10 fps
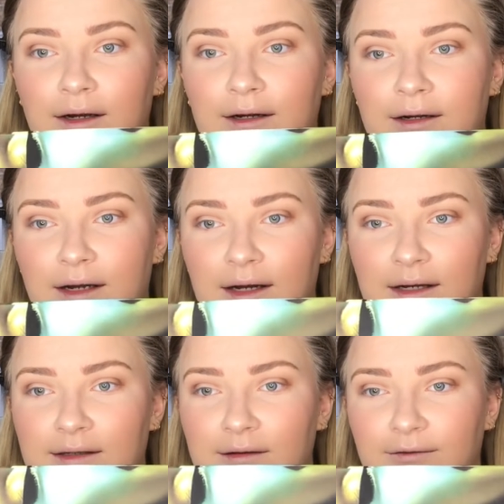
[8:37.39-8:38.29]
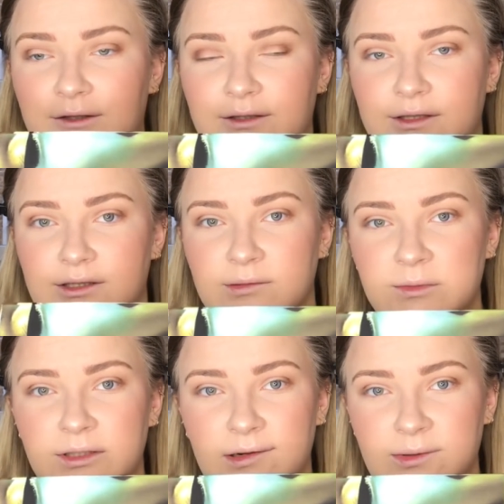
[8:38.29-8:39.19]
It is the first
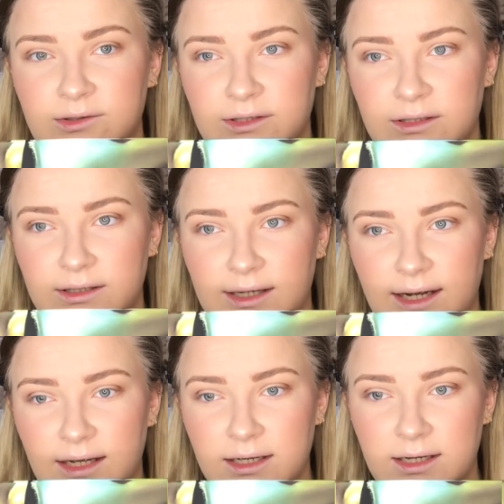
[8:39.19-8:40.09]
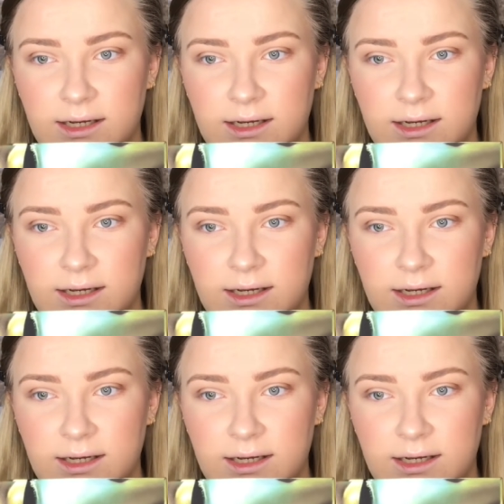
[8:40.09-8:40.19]
shimmer I'm using today,